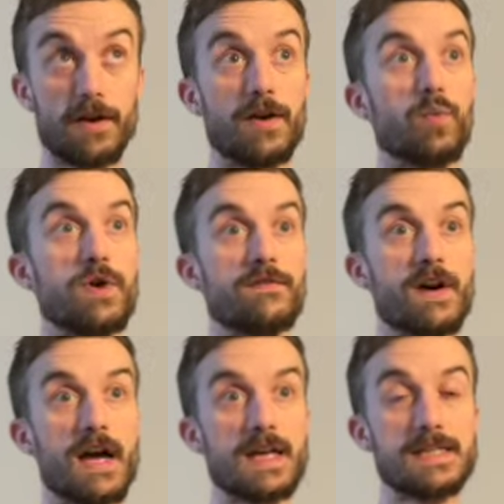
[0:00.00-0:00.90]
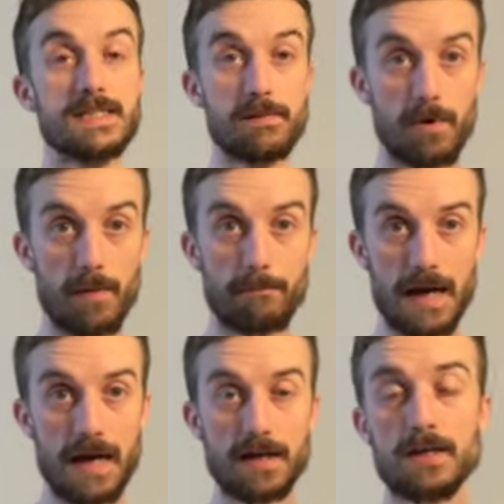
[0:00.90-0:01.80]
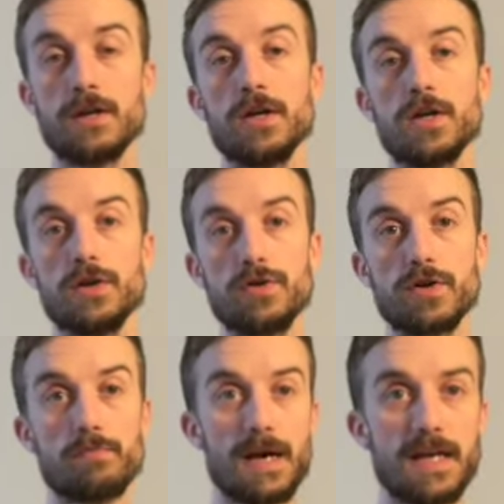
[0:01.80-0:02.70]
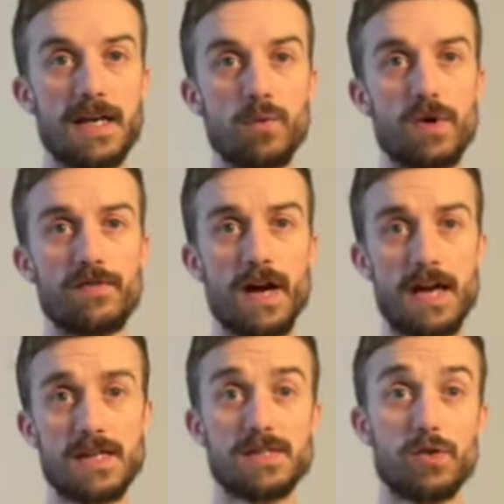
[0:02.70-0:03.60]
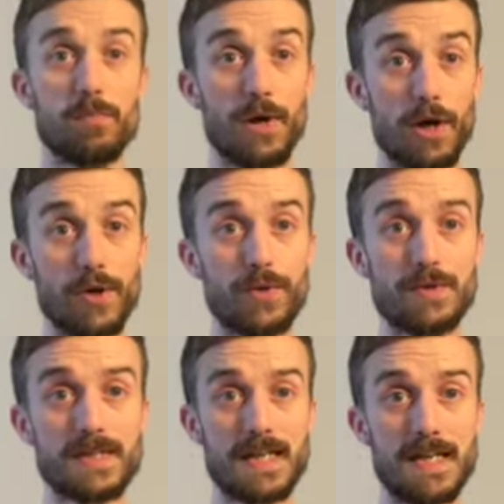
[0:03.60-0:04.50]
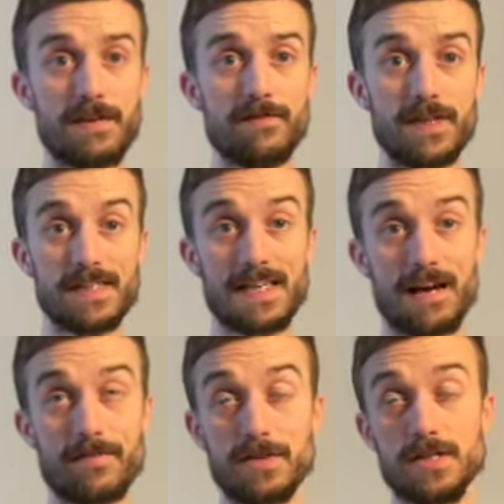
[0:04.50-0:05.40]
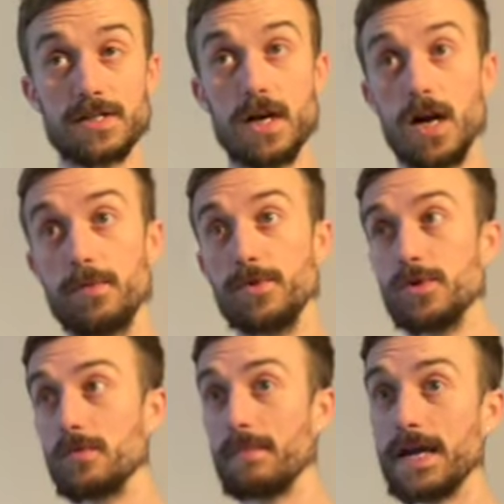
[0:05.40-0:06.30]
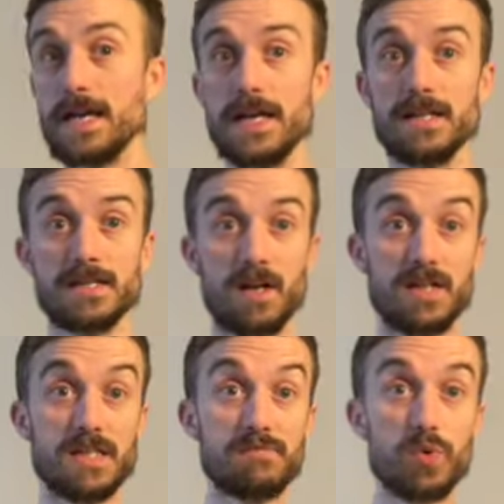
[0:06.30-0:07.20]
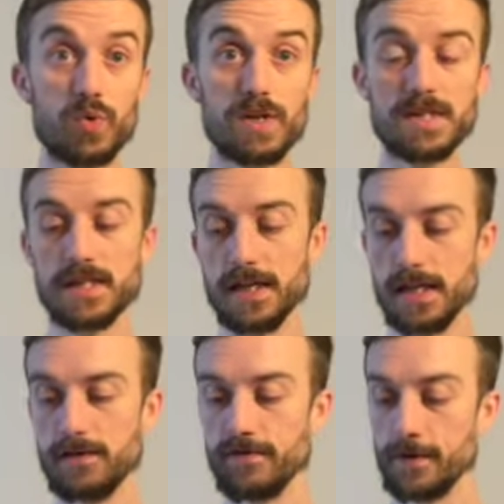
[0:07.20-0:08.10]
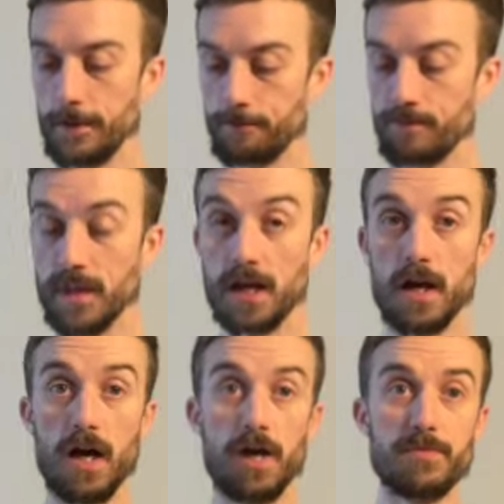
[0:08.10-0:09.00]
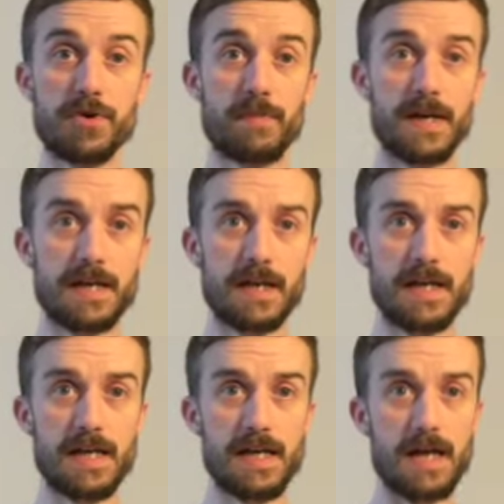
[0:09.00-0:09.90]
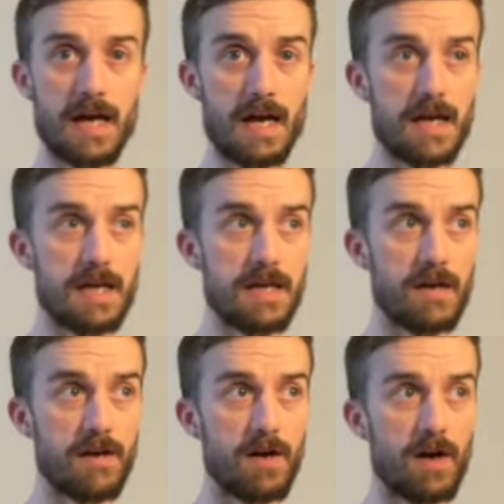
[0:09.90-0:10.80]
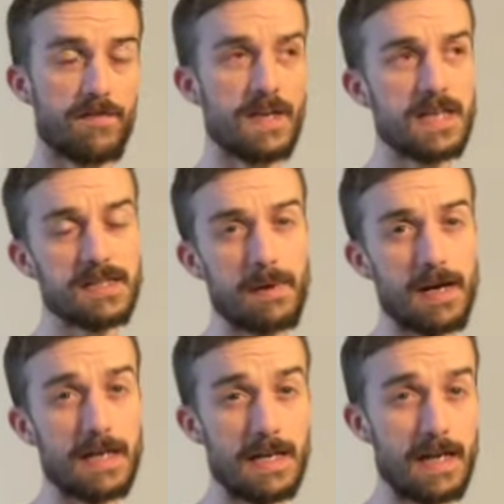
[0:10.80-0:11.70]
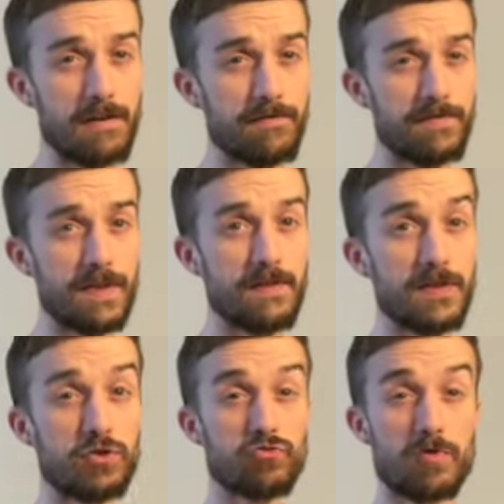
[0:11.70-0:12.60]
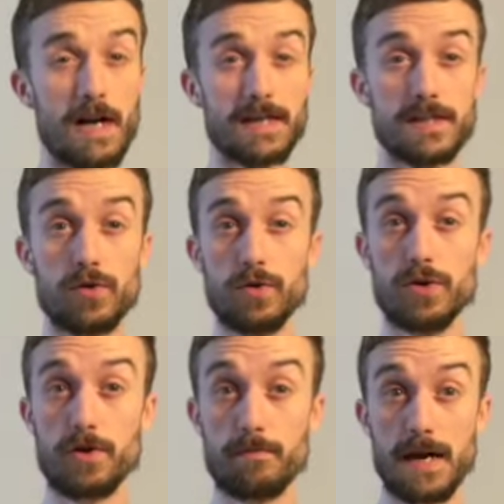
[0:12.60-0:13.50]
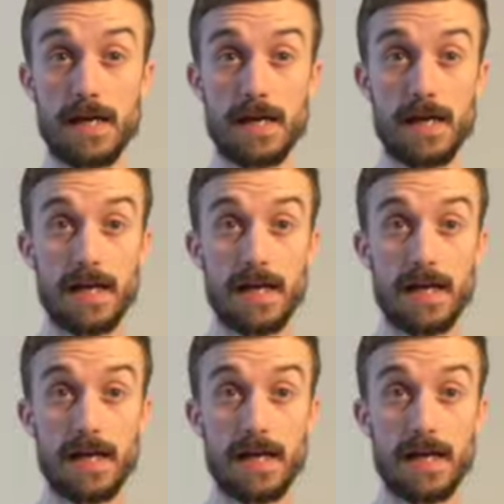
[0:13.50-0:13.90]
with a zip up back. You can make it with a sort of balloon sleeve that's gathered. You can make it in a slightly smaller sleeve. You can make it in I think it's about knee length in the dress, or you can make it